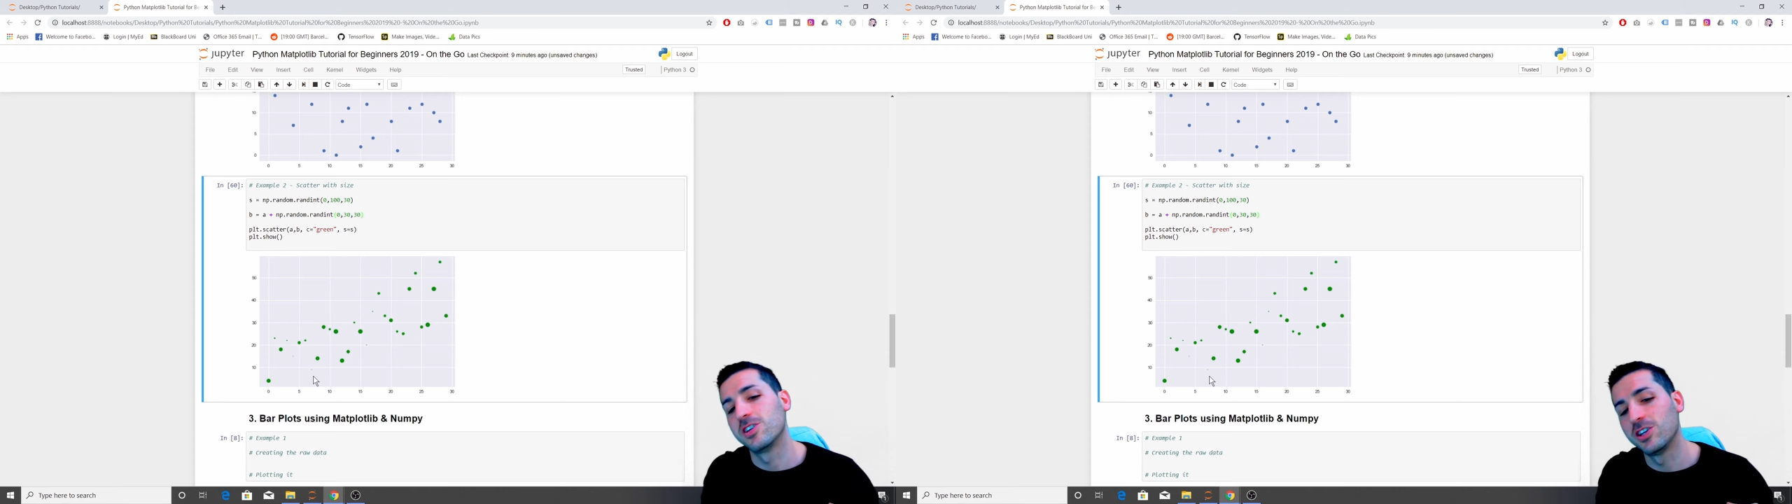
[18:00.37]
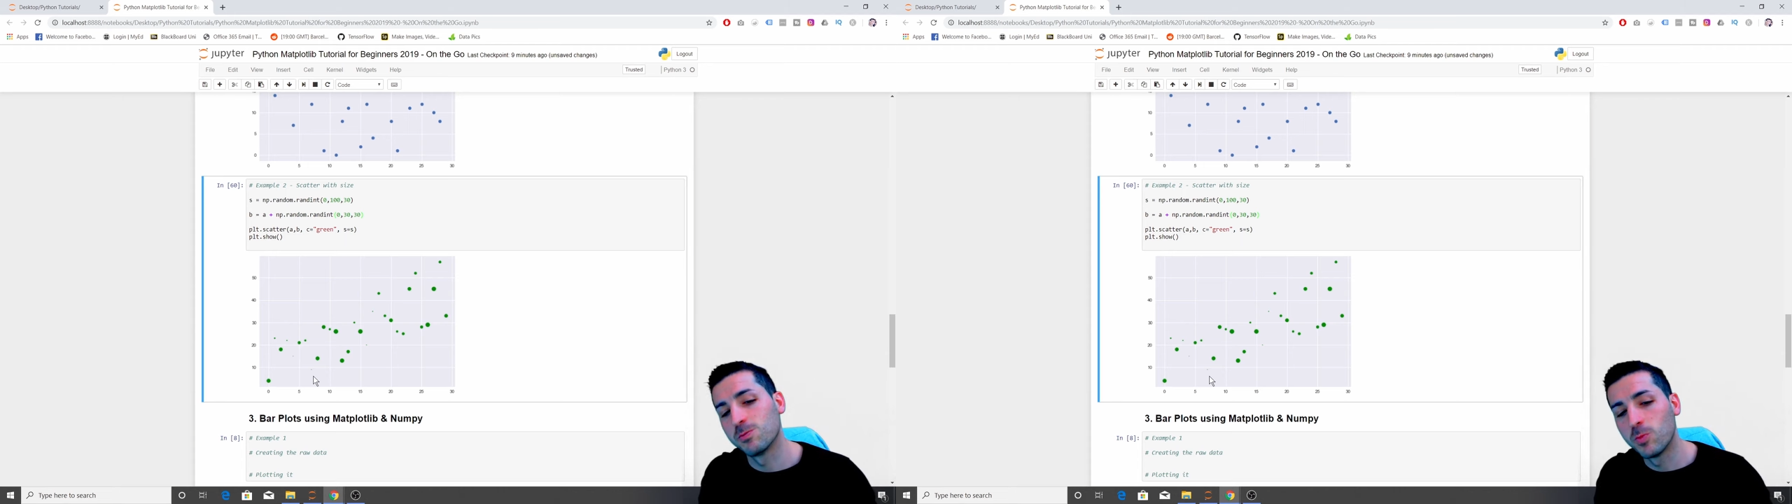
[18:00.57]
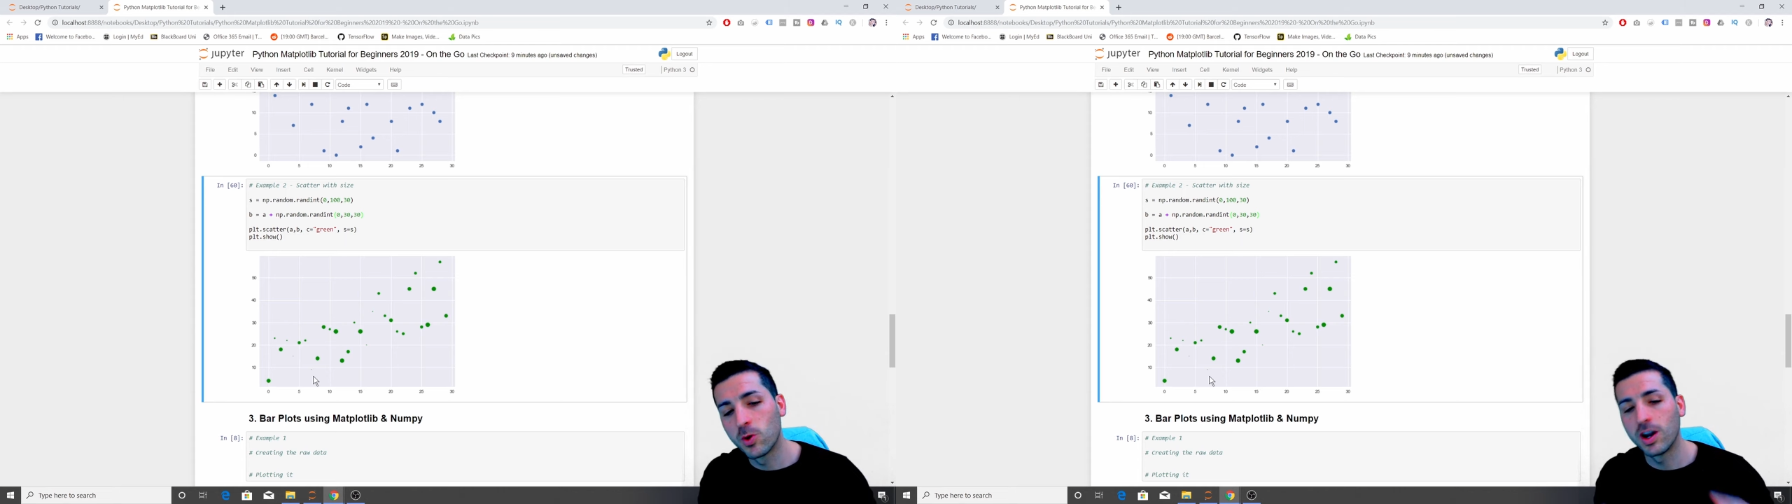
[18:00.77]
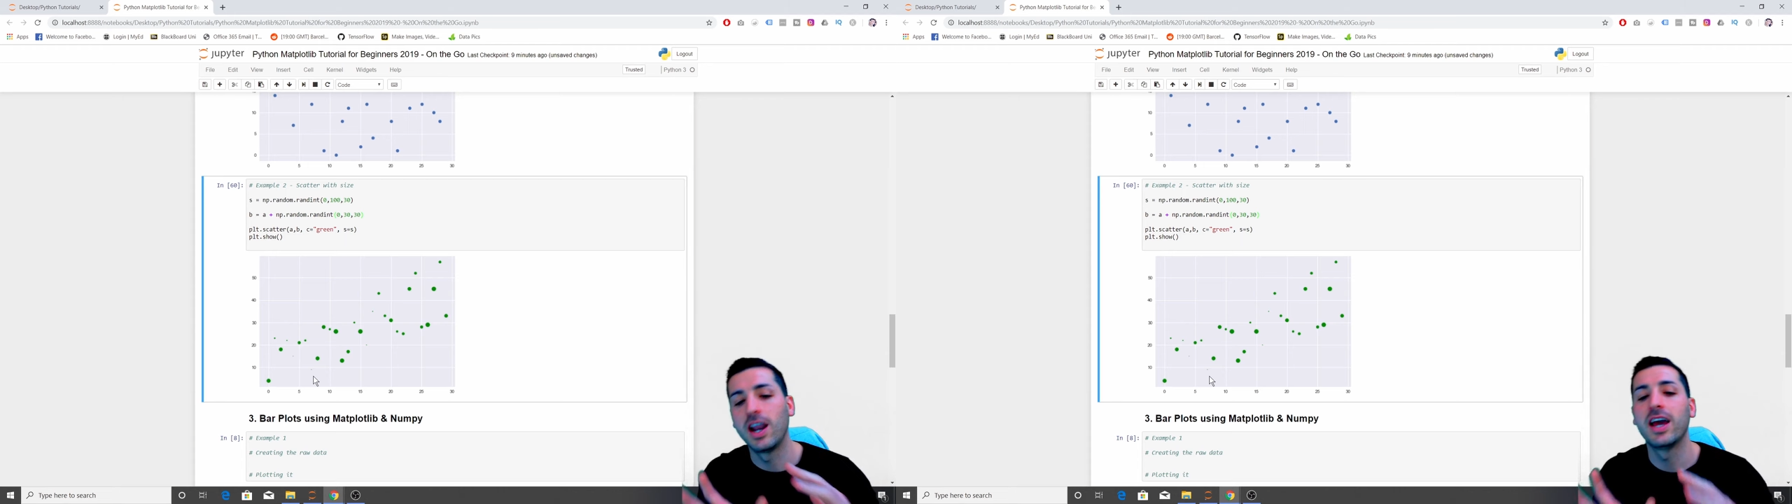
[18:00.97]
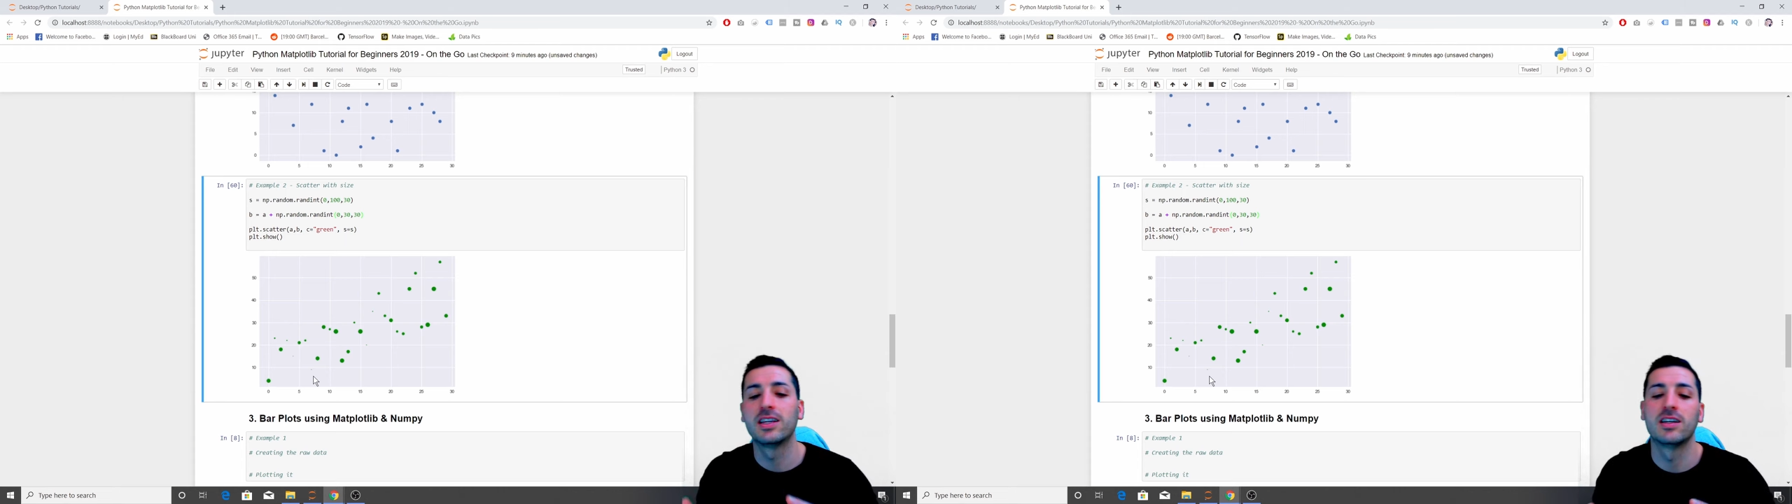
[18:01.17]
it's more
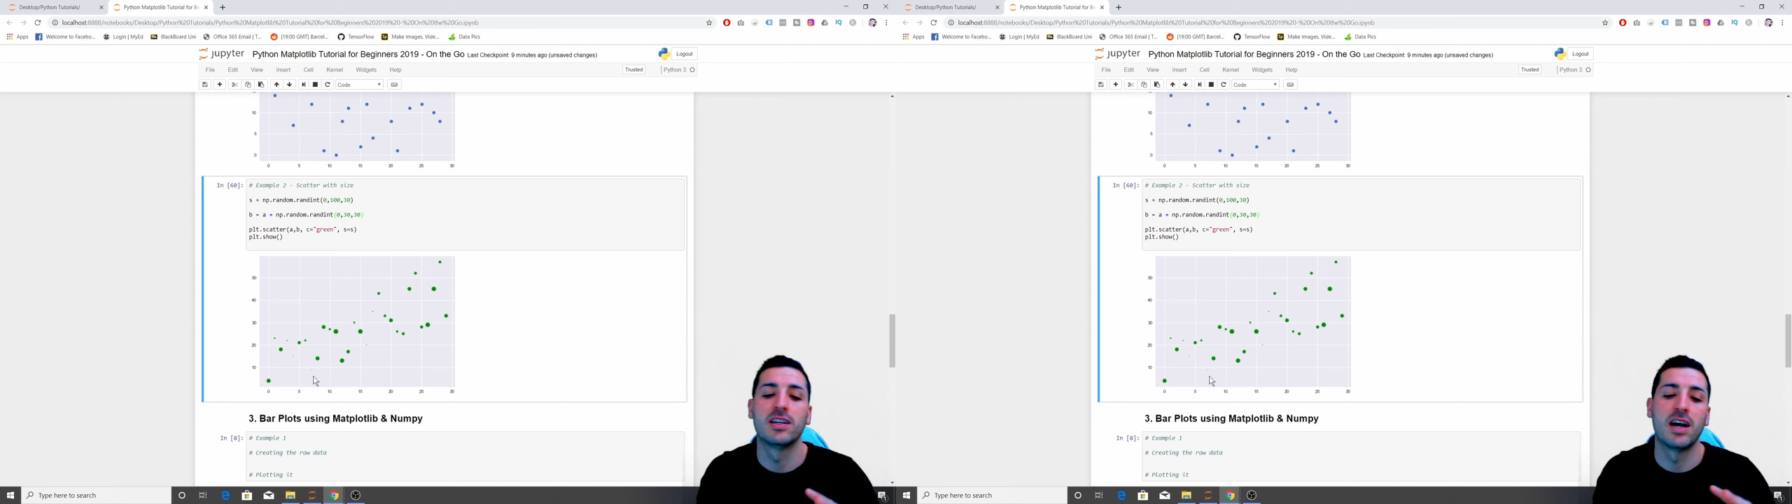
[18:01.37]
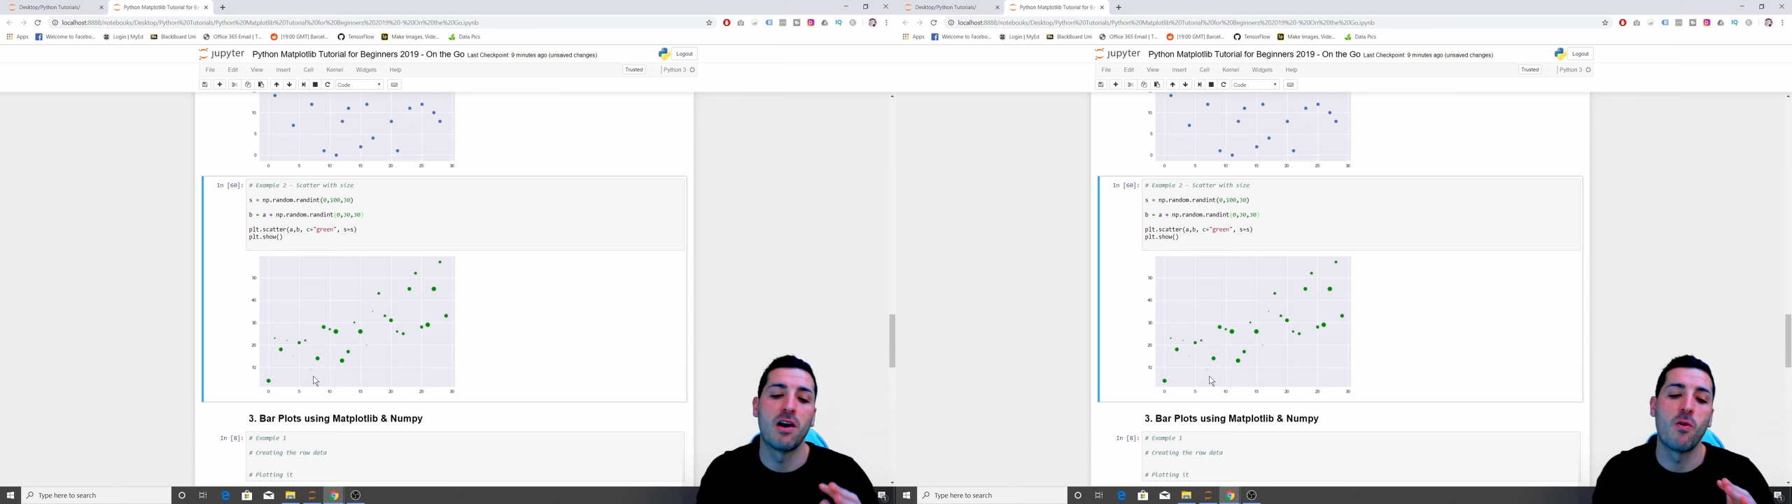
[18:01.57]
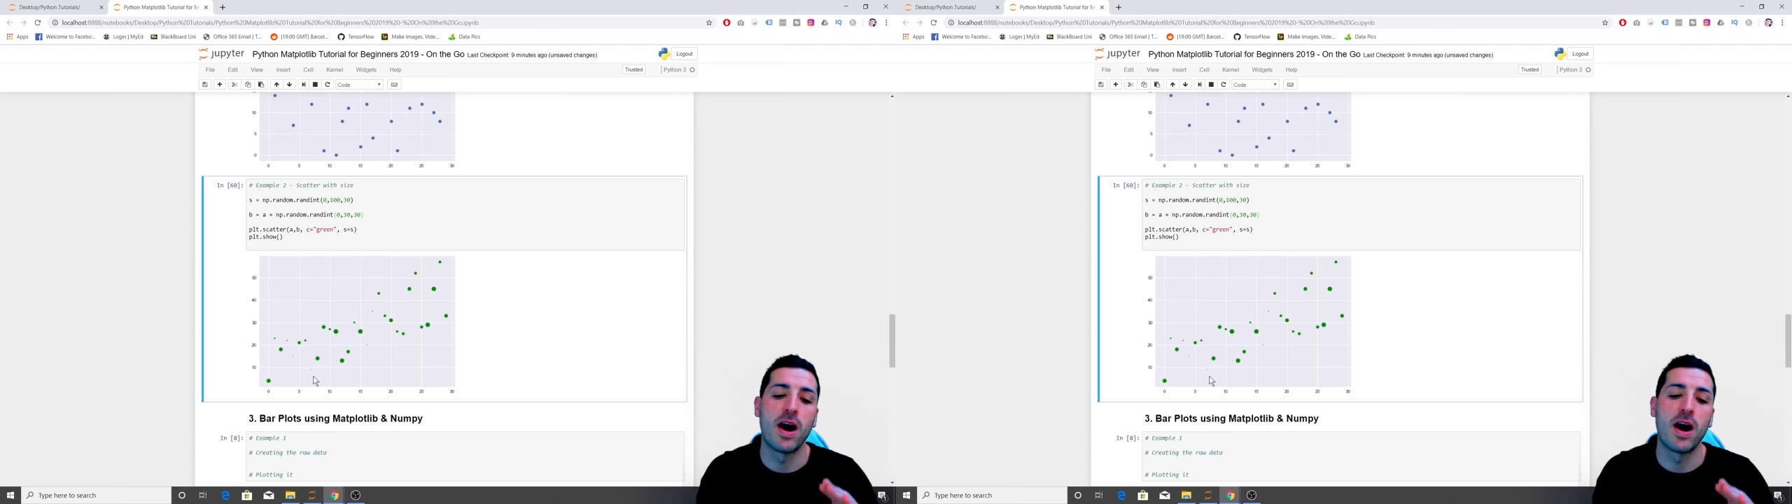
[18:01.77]
related now.